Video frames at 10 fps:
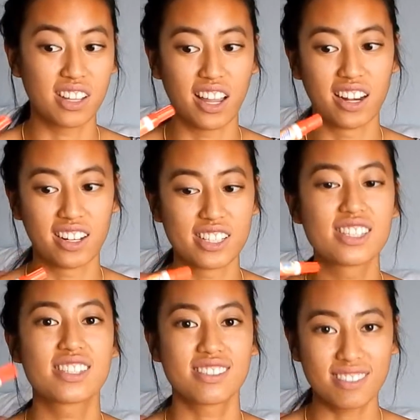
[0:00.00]
and
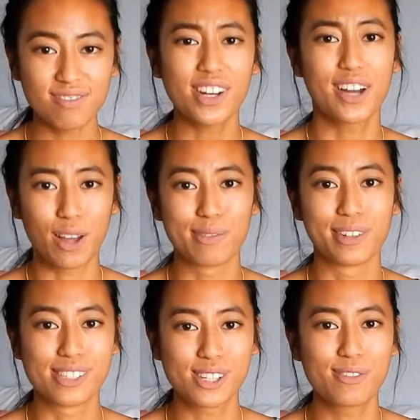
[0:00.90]
it's very
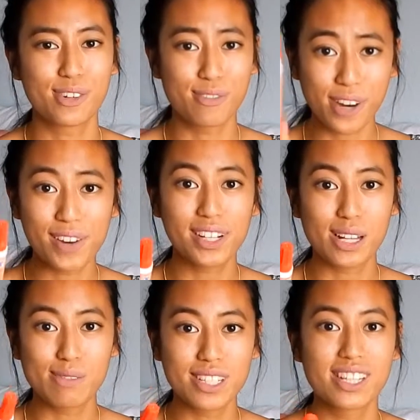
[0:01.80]
helpful. So if you're very
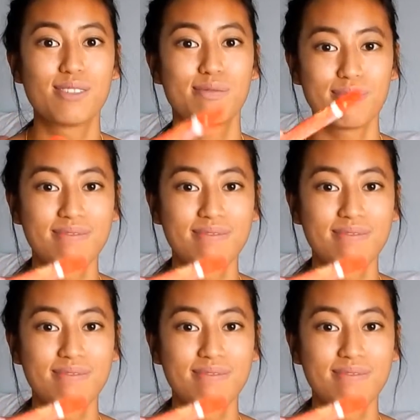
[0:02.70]
clumsy, then